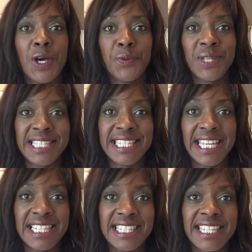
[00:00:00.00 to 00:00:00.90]
with the
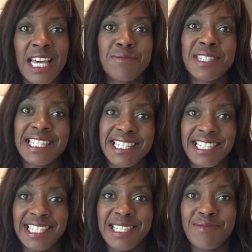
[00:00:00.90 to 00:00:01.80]
tenants to come to this
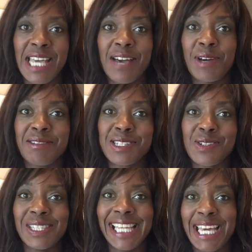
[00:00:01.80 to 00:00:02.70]
system now where it's
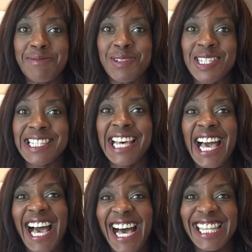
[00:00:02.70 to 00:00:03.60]
all labelled
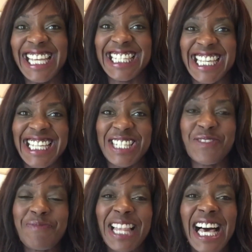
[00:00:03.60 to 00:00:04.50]
and there's a
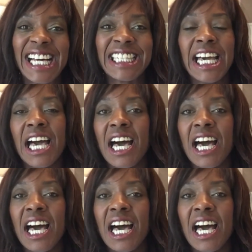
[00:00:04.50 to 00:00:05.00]
kitchen plan,